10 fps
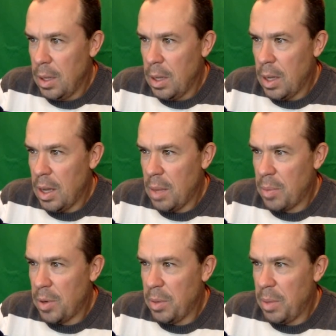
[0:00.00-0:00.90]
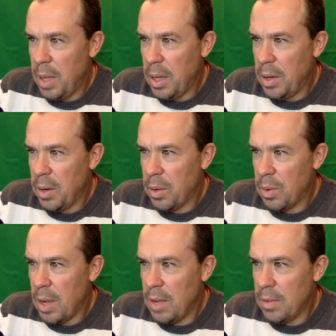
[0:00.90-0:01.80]
Britain banned
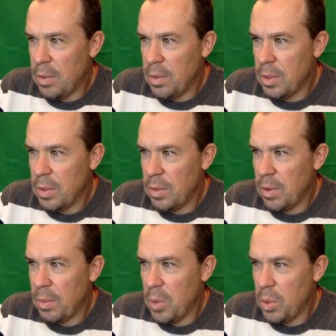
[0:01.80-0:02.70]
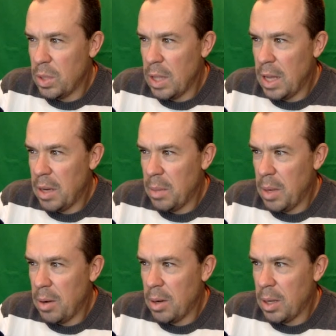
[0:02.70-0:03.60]
arrivals from most of Latin
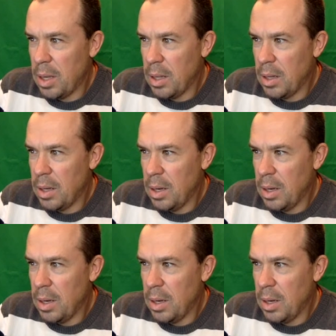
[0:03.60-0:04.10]
America,